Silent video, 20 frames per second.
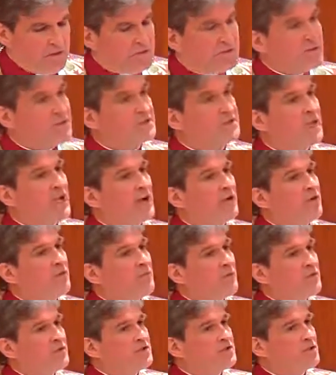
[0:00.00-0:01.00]
the
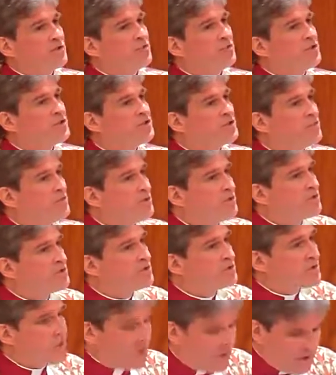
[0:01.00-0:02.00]
sacramental
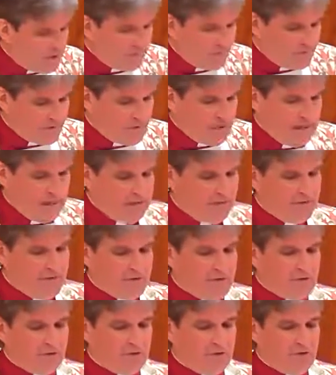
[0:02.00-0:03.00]
rituals of the
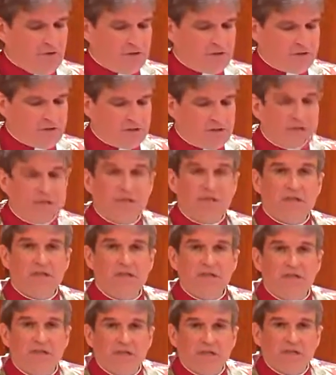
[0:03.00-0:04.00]
Catholic Church
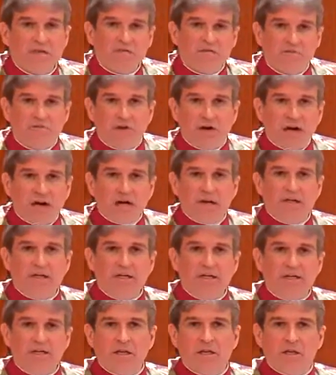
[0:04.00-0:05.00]

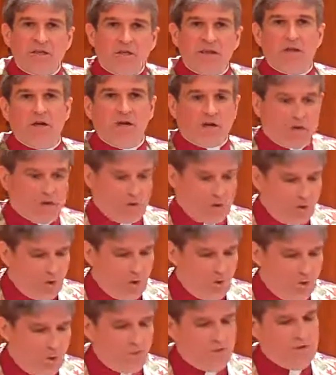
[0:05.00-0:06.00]
find their
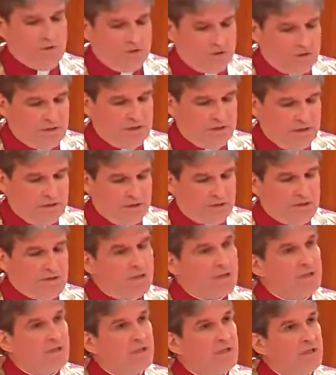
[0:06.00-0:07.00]
origin
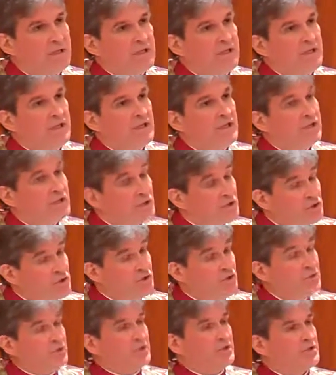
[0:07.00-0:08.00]
in the
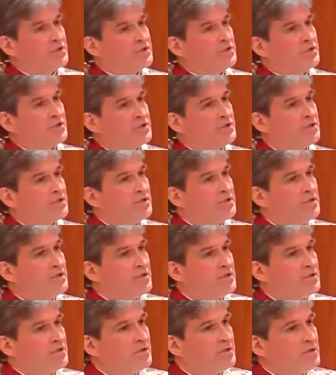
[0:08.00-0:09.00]
Jewish
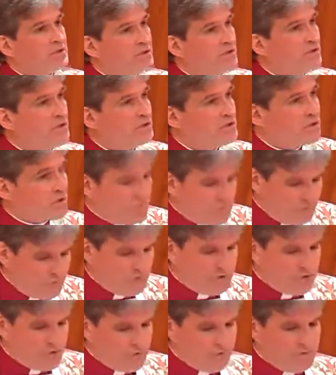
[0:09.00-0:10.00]
liturgical
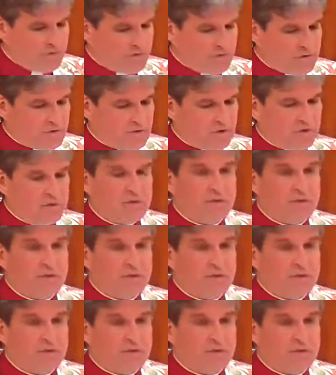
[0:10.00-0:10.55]
rituals.